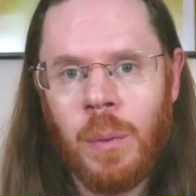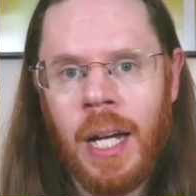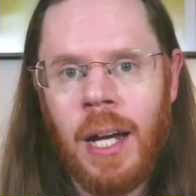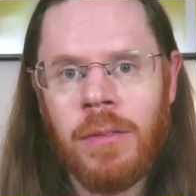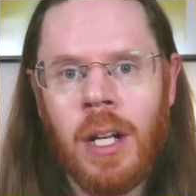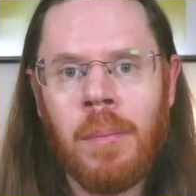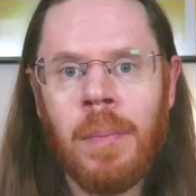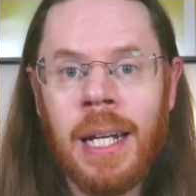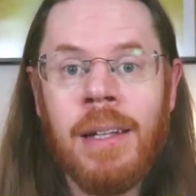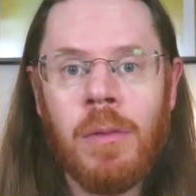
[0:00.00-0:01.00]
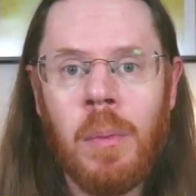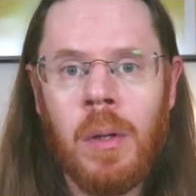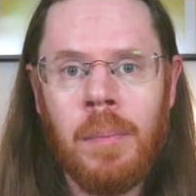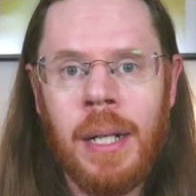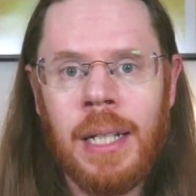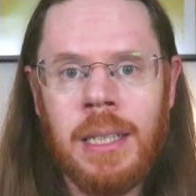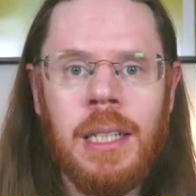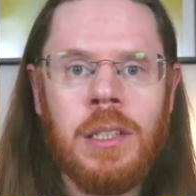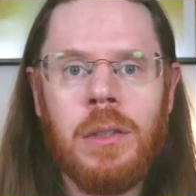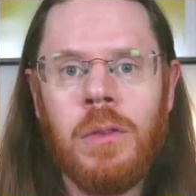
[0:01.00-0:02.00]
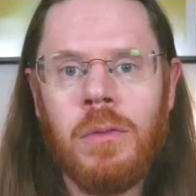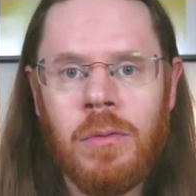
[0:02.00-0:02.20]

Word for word: we have an unbelievable ability to